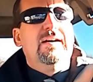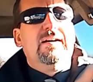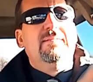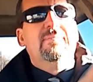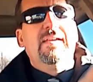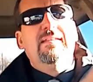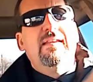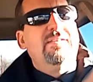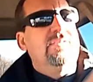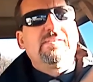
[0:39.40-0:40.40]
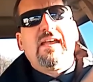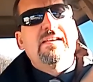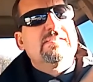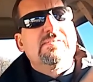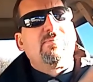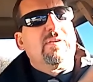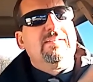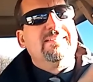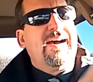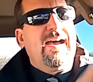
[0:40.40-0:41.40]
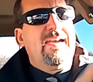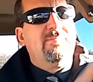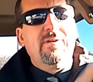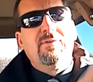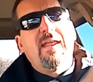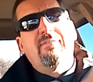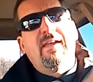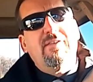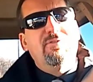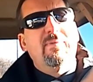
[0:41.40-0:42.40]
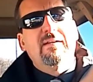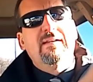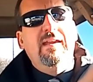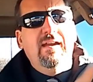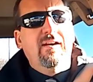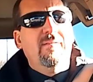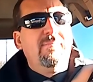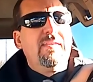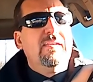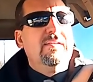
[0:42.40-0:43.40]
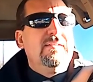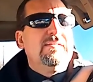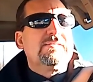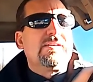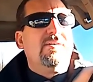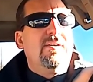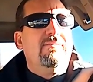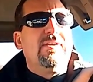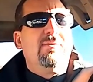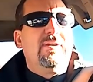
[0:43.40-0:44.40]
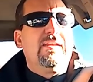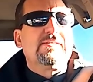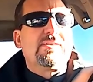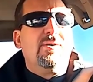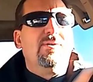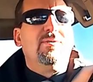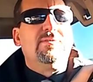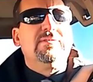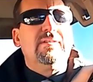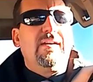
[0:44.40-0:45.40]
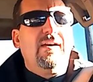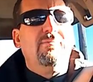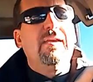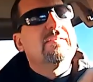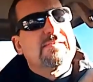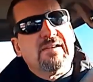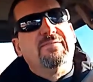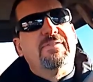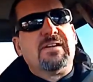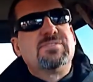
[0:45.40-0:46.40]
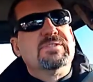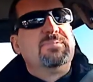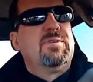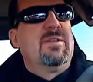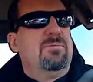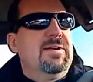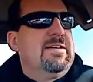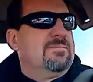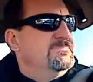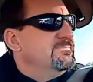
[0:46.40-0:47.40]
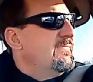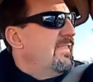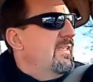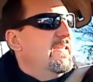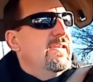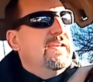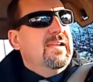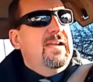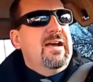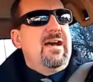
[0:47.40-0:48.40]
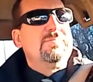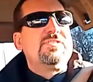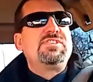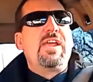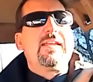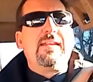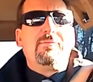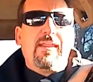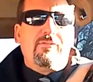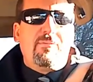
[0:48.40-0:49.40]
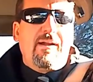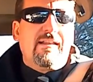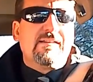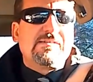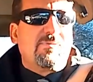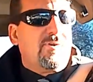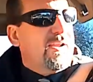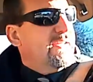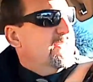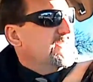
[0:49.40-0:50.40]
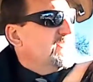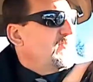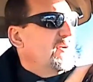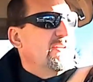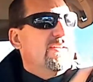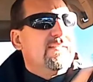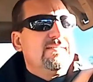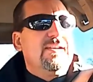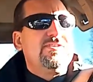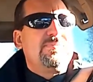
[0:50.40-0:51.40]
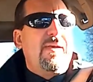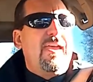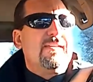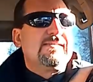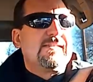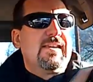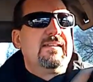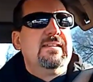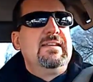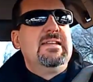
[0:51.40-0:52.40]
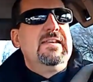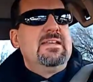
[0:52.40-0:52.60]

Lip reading: then you guys just want to die. We don't have that humidity here. So even though it is cold, we can still function pretty well. I'm just checking in with everybody this morning and just want to touch base and